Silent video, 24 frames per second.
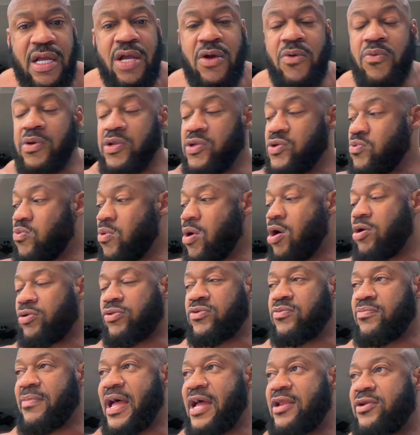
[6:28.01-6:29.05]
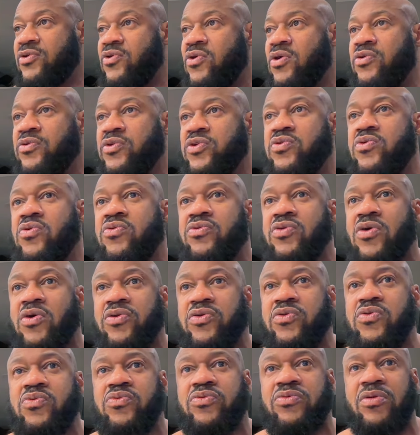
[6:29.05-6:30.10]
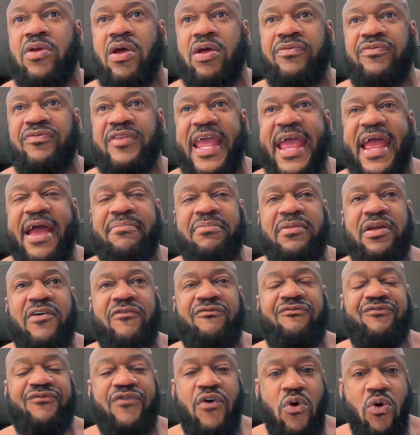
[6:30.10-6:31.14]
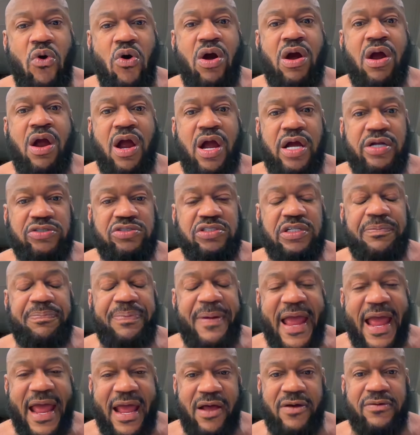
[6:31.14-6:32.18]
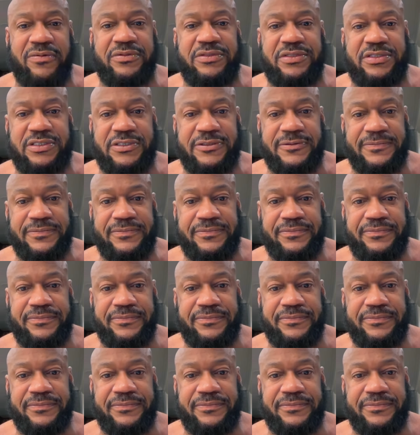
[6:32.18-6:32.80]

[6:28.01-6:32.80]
When you walk through my door, you know you damn near 400 pounds